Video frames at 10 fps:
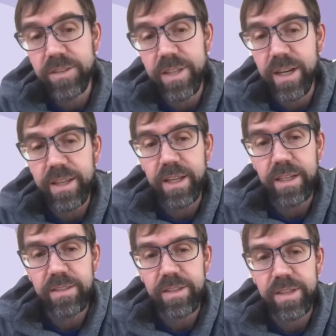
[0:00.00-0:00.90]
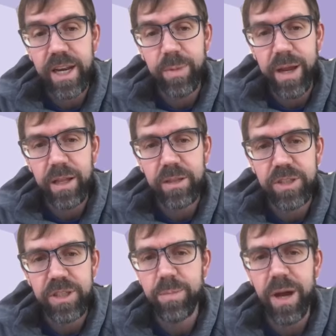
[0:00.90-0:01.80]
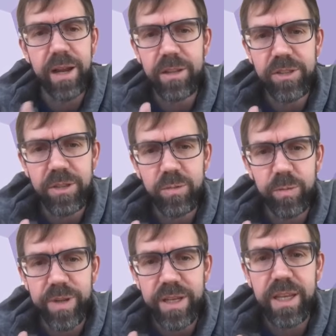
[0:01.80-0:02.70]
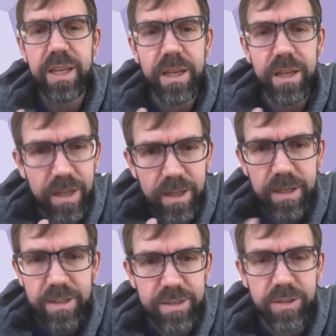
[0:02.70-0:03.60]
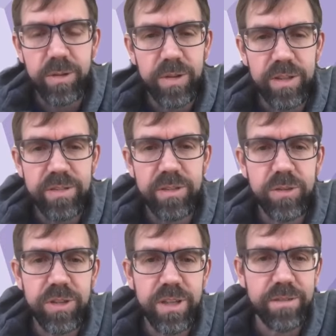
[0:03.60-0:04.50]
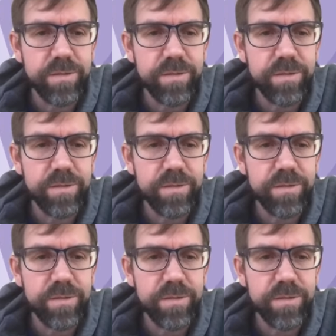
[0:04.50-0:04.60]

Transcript: that I think synthetic biology and biology will be key to the solution?